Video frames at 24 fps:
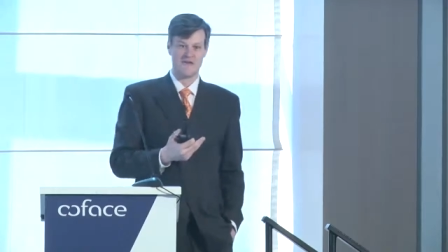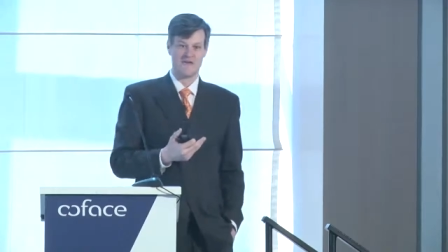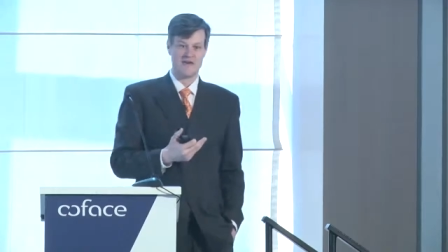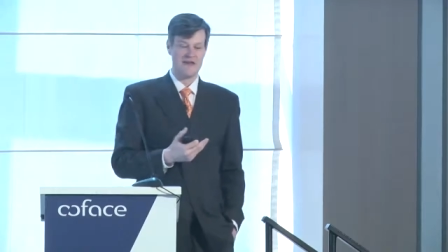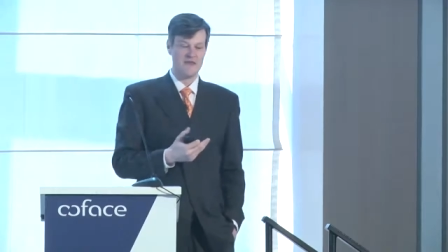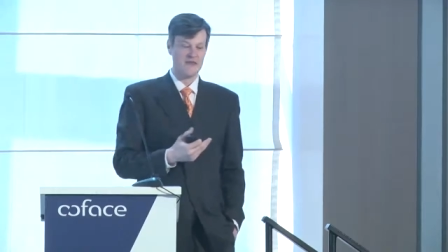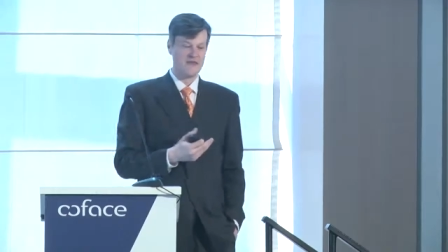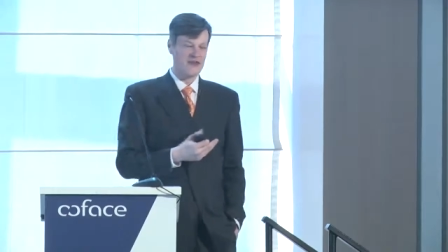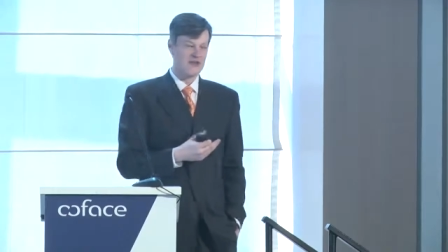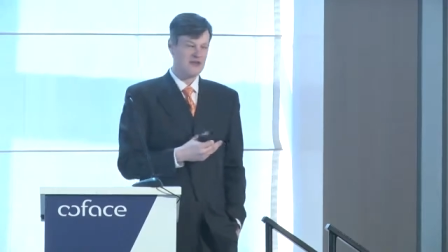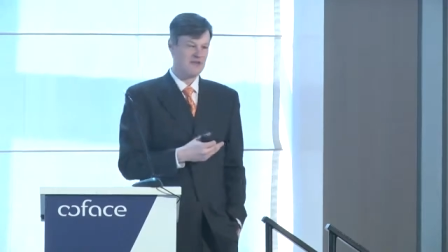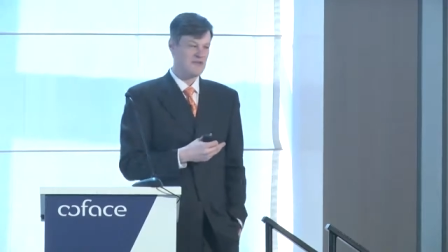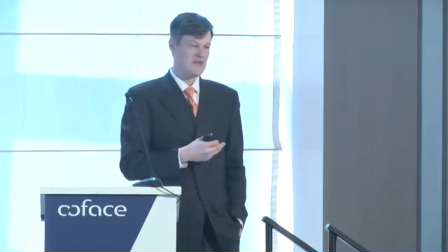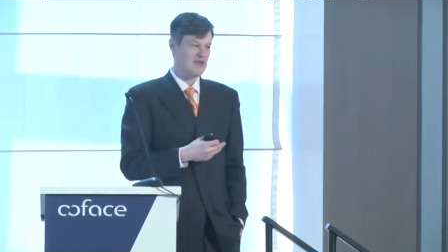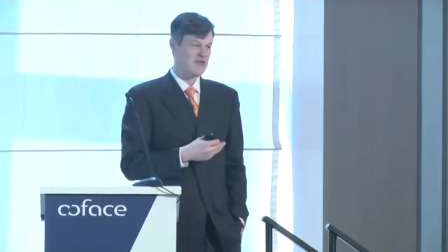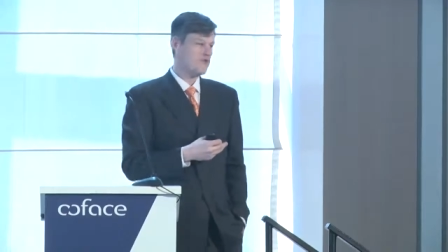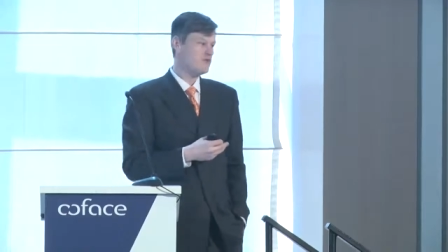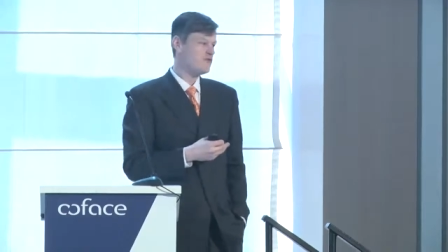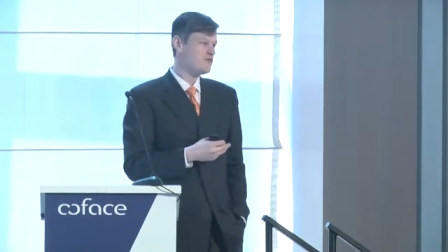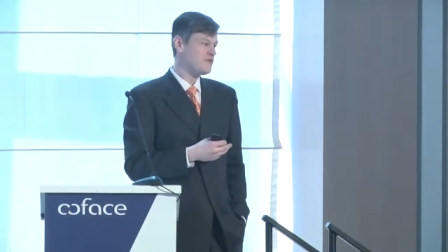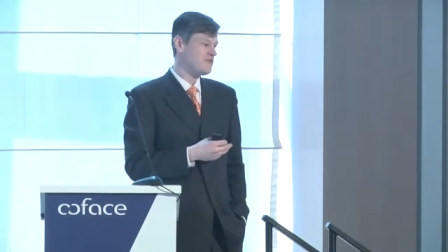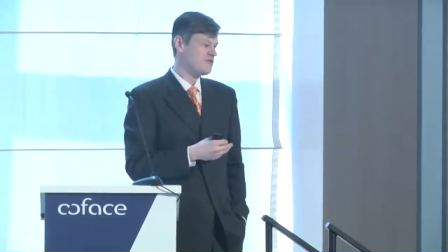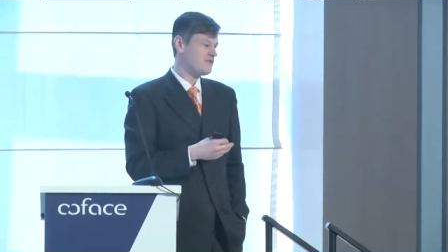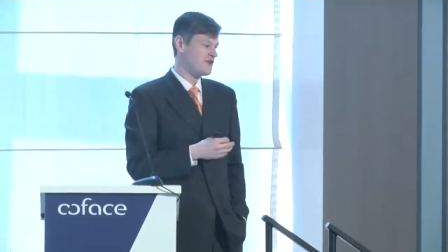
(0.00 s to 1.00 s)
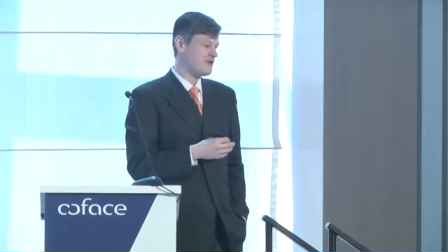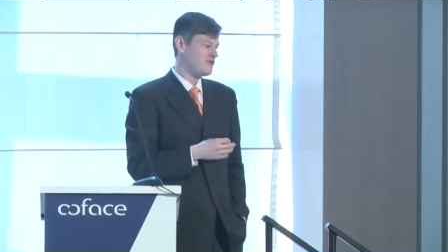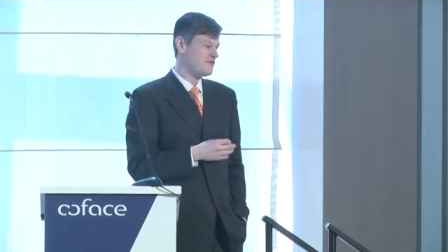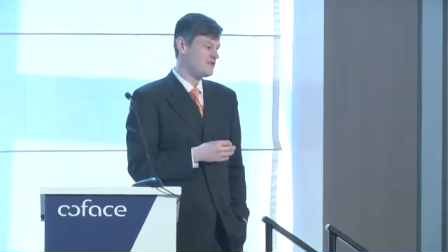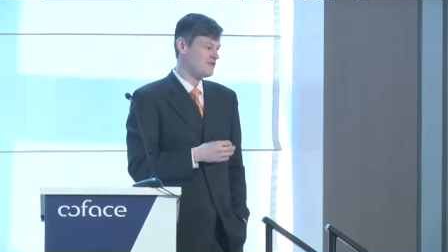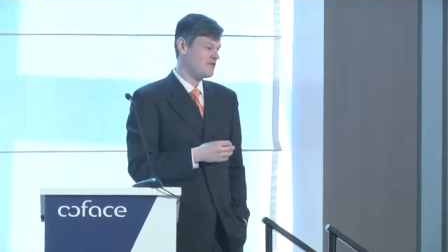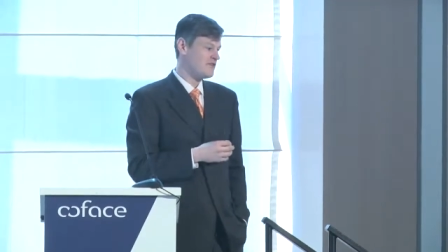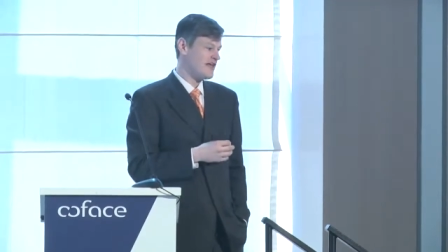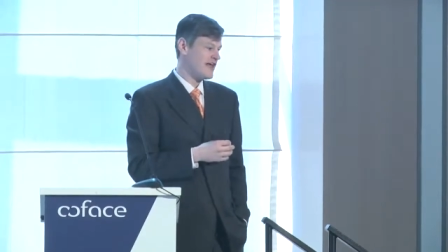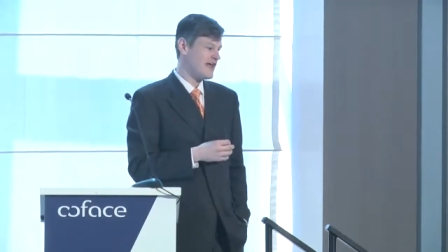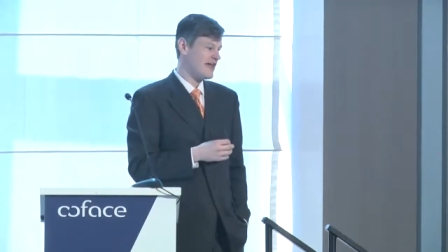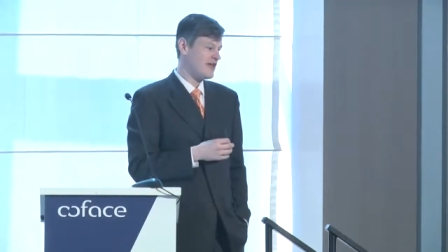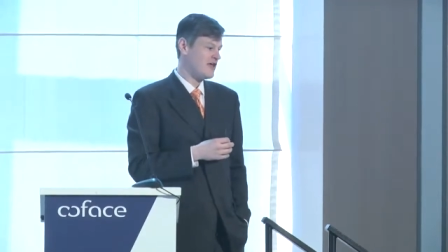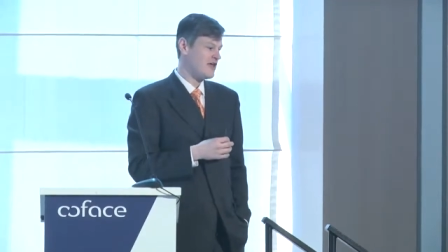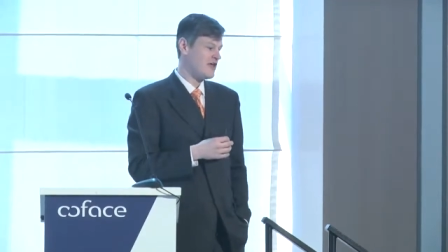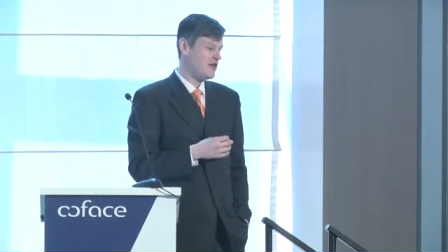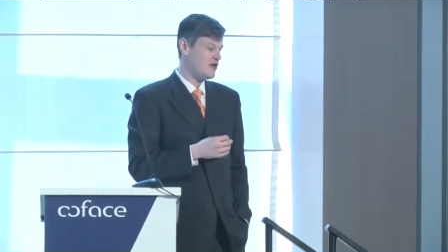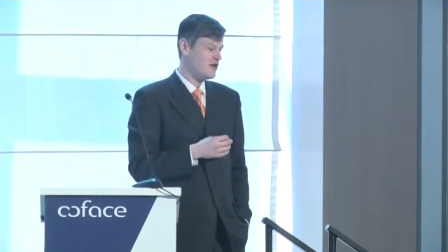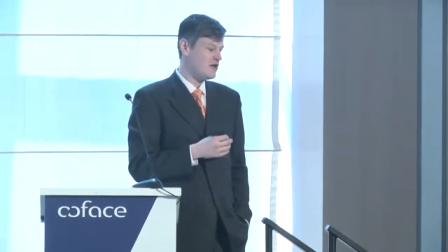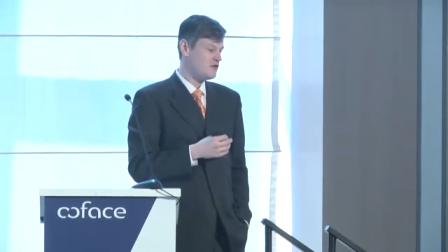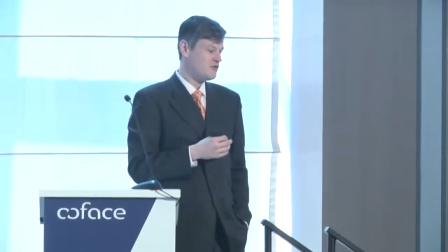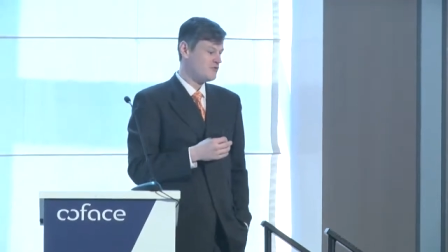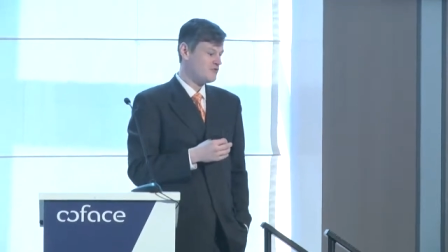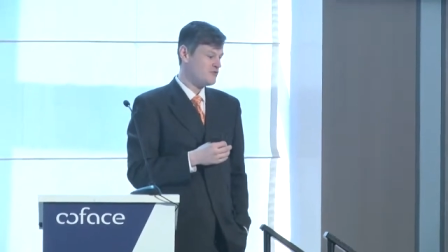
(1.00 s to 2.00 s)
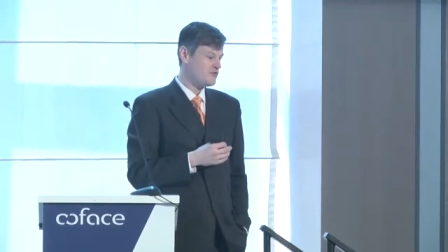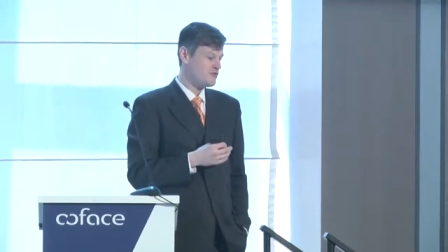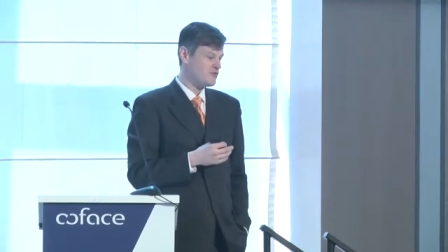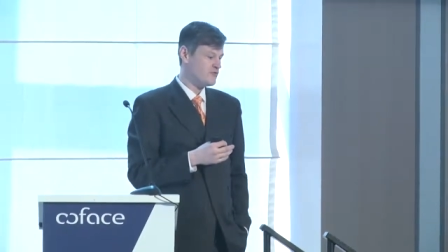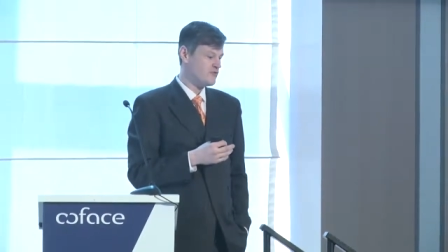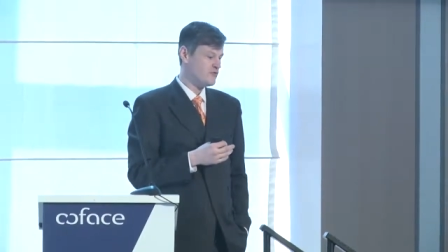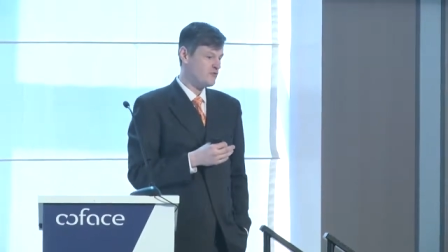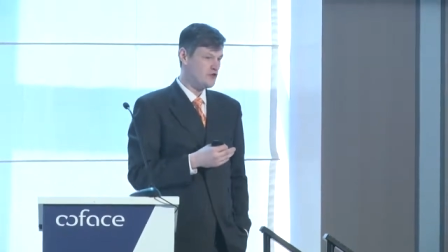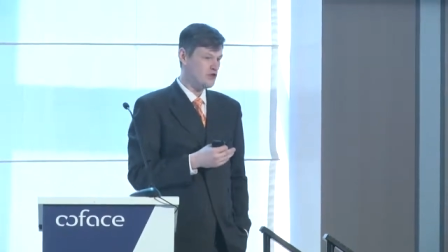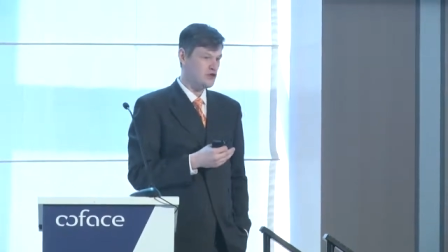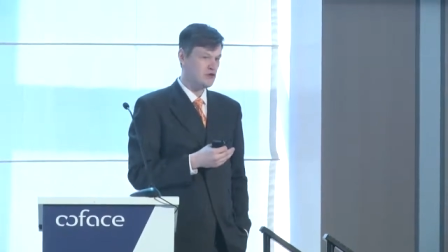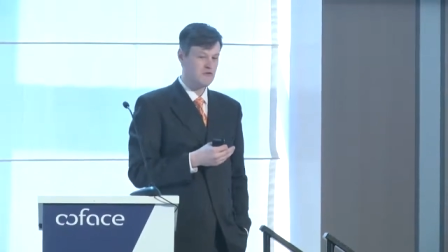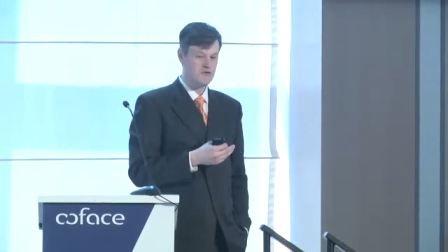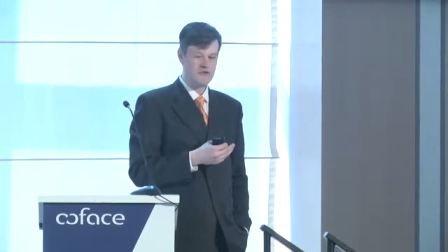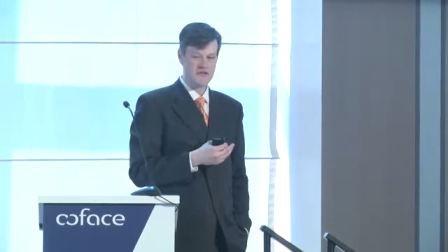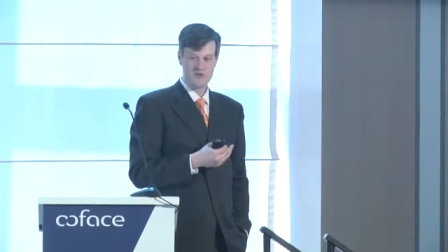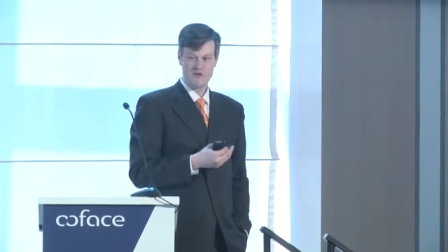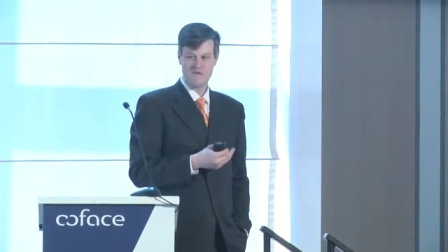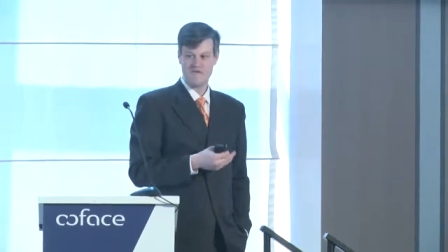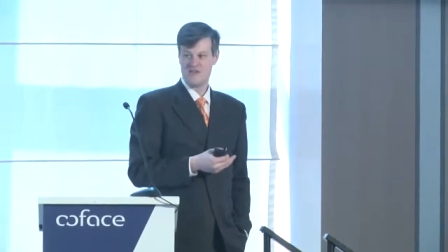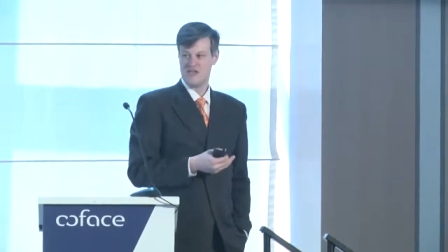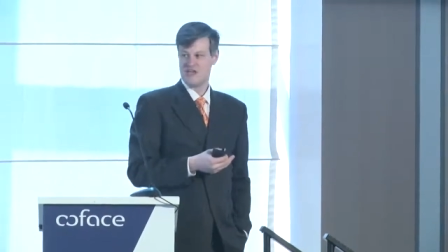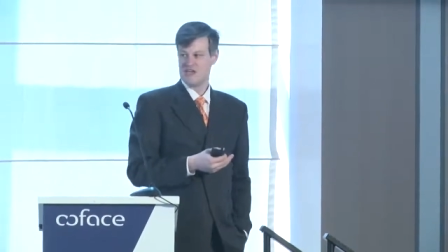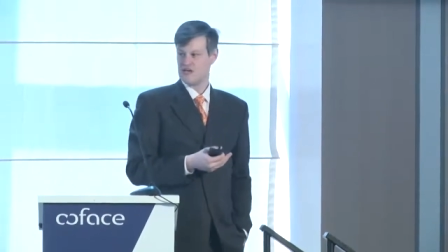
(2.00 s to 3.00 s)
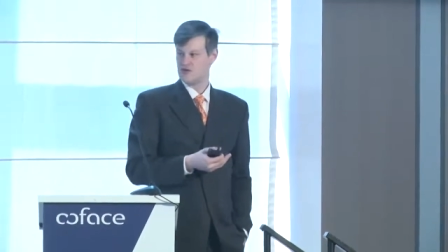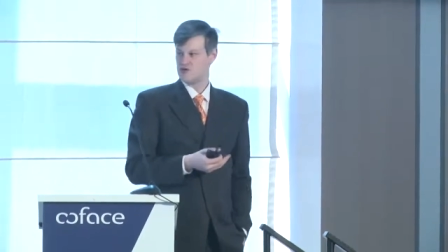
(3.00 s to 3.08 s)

So I thought it'd be interesting today to use some of the